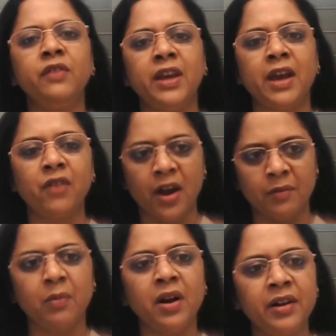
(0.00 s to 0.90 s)
We have
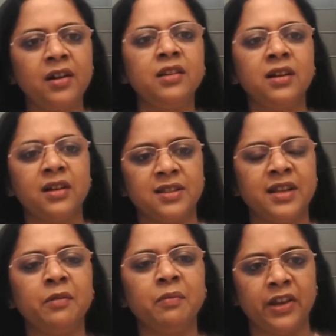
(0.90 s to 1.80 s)
unbundled the
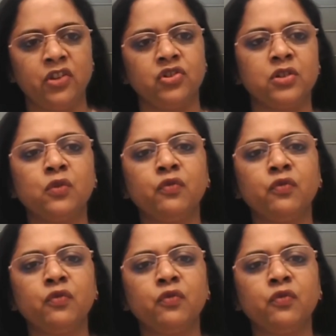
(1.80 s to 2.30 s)
consent managers.